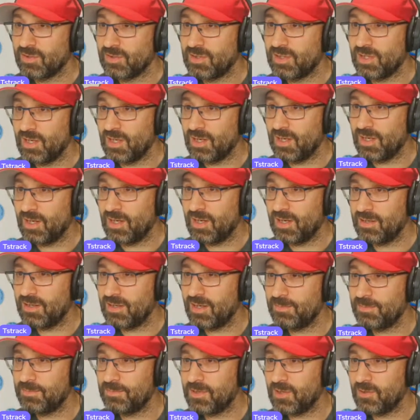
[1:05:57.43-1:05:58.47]
Yeah,
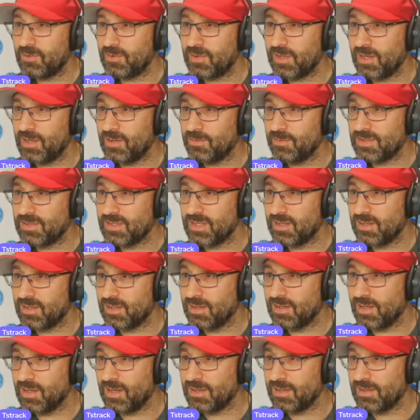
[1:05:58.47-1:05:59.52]
I'd be okay with
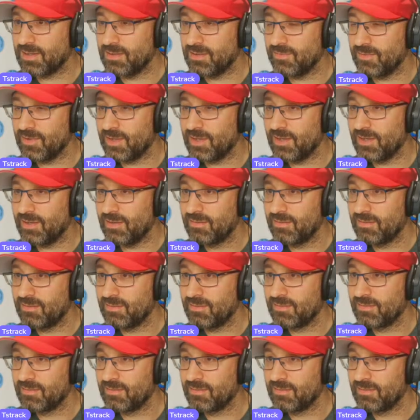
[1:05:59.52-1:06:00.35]
taking Likely there.